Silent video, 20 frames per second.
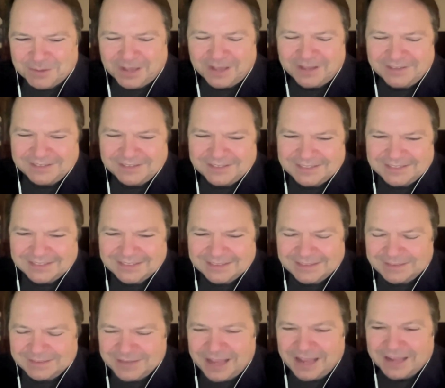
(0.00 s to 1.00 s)
But
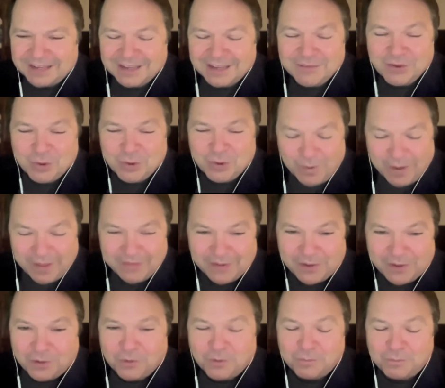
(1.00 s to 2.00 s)
not giving away
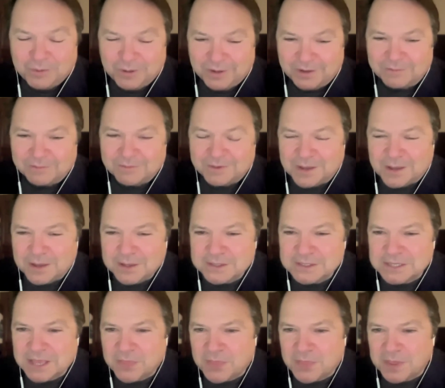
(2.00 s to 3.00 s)
the whole book,
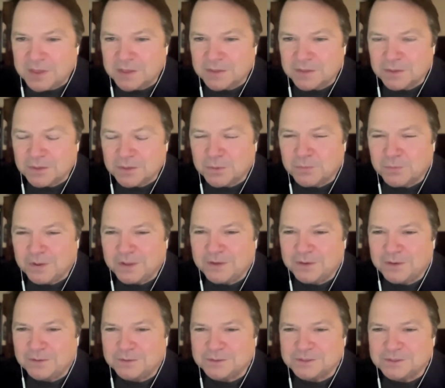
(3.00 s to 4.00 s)
because I think your
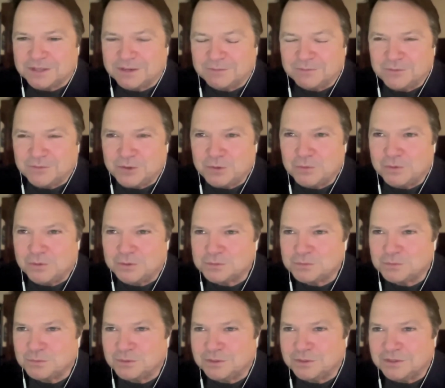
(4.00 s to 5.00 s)
readers and
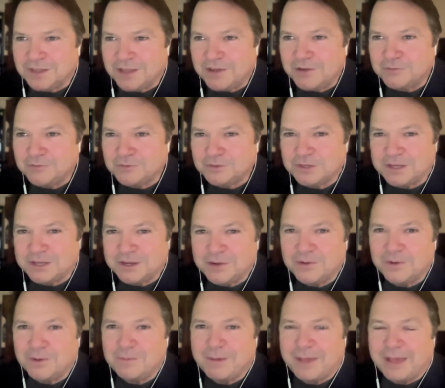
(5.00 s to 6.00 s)
viewers will love to
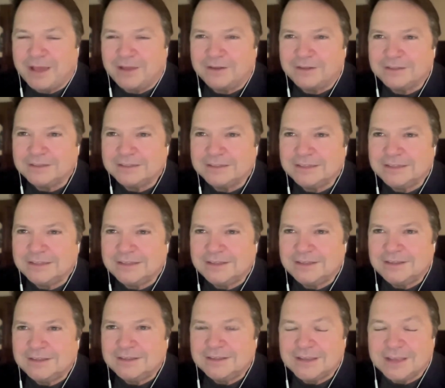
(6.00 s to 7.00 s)
hear about
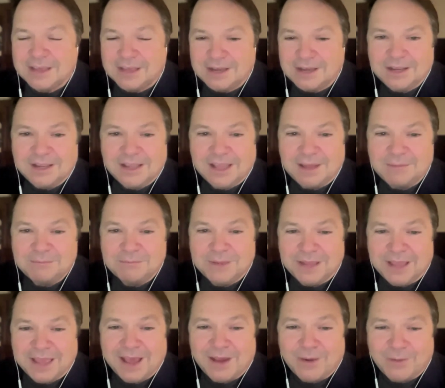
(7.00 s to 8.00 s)
Kitty
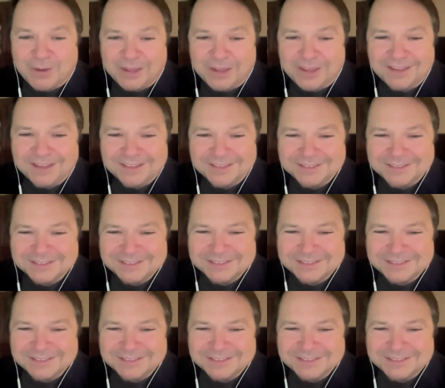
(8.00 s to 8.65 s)
and Meowie,